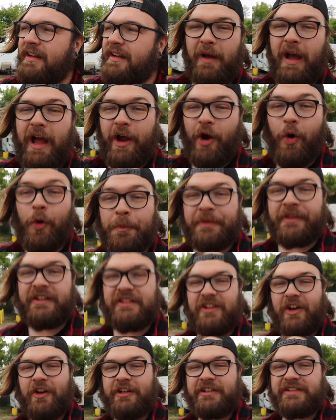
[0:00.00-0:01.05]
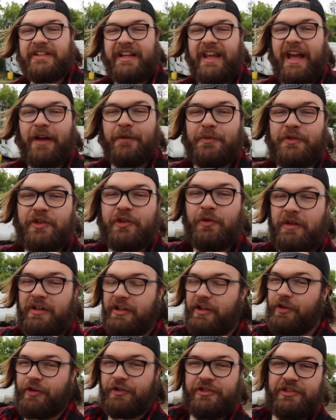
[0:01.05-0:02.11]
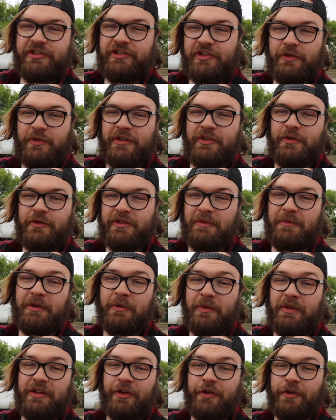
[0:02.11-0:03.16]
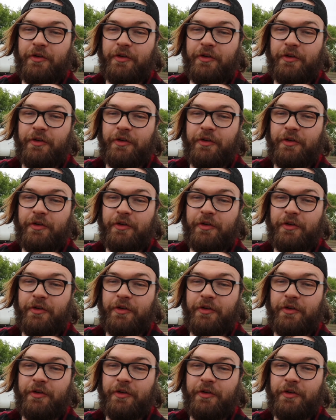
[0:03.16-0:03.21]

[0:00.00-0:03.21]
I hope this honestly helps you and encourages you to do something with your